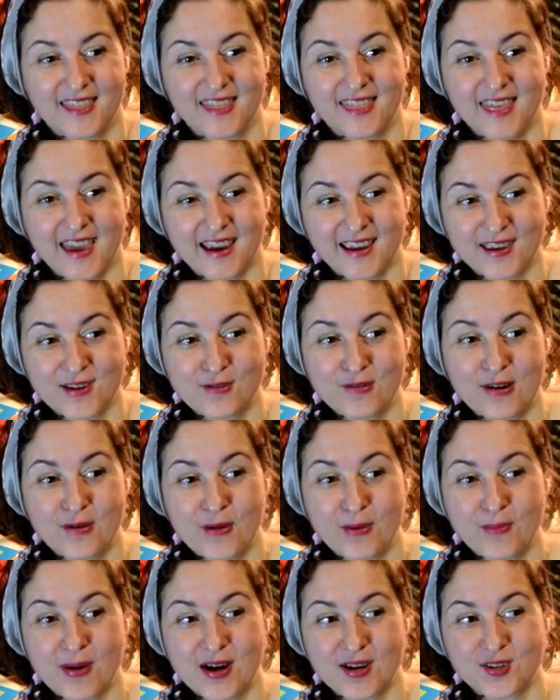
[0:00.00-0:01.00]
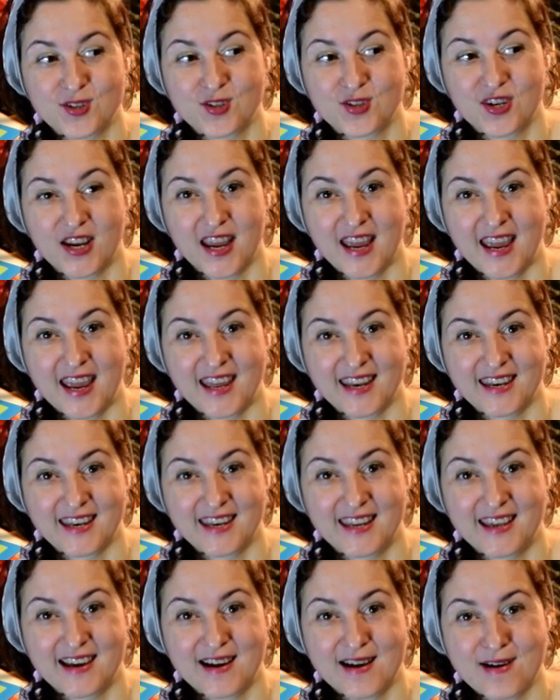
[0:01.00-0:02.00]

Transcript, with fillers: Thank you very much and